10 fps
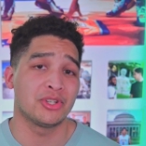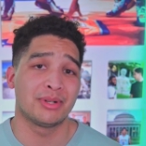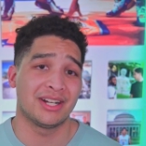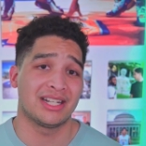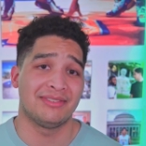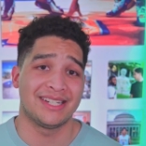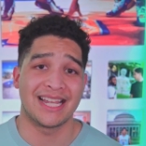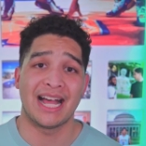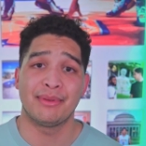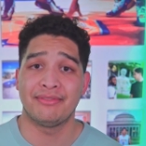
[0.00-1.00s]
productive and
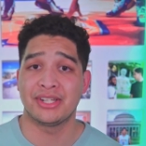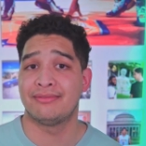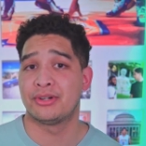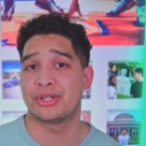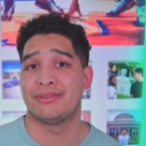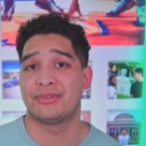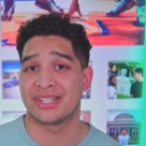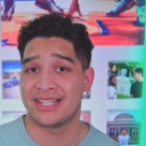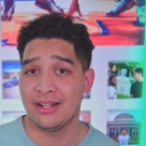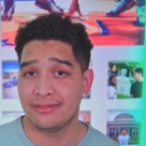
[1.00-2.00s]
time-efficient version of
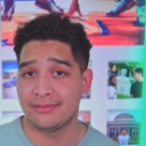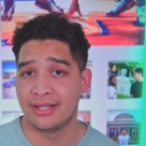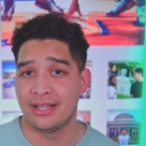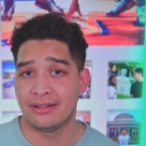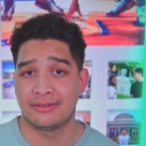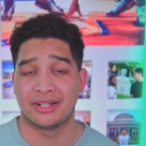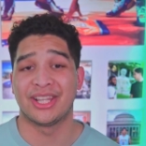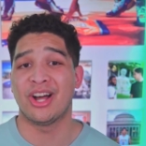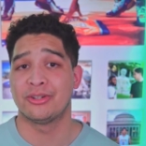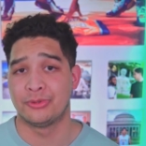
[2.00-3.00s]
yourself for the
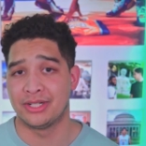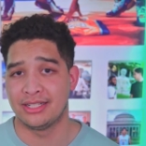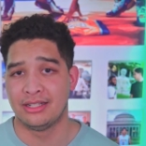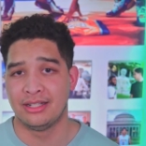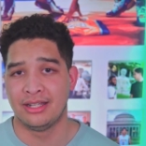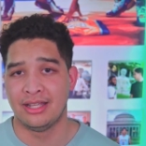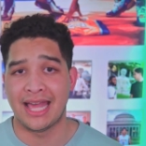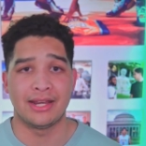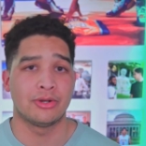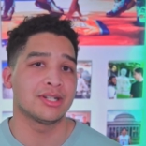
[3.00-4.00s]
long run.
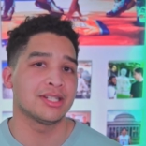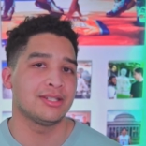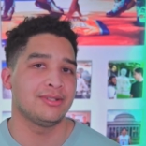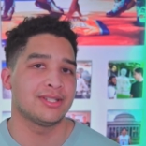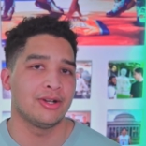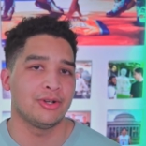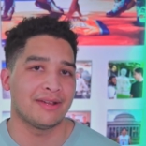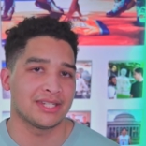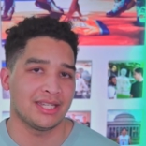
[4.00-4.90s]
And in order to do so, you have to